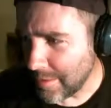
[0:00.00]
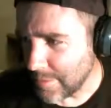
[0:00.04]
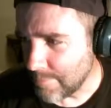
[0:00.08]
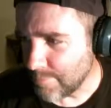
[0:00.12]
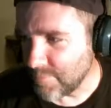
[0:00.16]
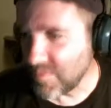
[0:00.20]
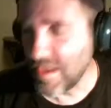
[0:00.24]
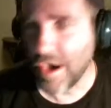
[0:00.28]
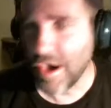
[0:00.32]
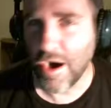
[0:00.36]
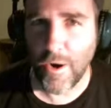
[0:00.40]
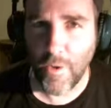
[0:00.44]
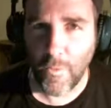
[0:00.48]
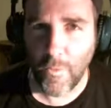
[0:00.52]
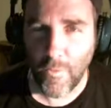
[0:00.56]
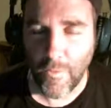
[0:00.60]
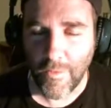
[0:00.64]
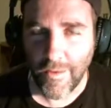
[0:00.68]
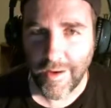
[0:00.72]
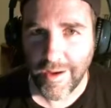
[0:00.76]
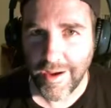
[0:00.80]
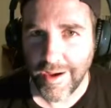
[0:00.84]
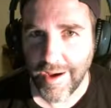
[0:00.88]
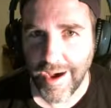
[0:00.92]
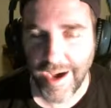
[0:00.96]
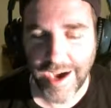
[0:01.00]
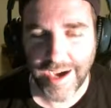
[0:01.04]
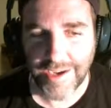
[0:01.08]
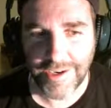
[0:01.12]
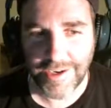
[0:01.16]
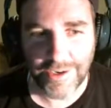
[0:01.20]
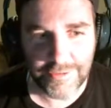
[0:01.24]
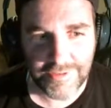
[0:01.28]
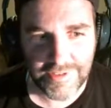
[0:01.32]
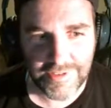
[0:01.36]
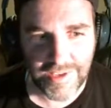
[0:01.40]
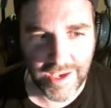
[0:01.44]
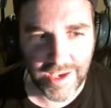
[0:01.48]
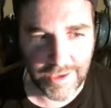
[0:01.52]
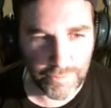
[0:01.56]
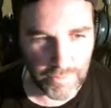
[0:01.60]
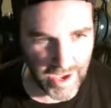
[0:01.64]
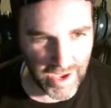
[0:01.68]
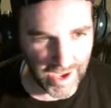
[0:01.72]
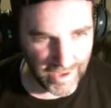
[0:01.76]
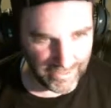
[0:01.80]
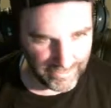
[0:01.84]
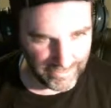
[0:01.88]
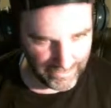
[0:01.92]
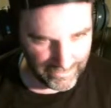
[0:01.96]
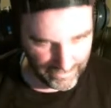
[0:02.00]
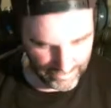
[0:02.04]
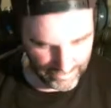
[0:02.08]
No, I don't take meds.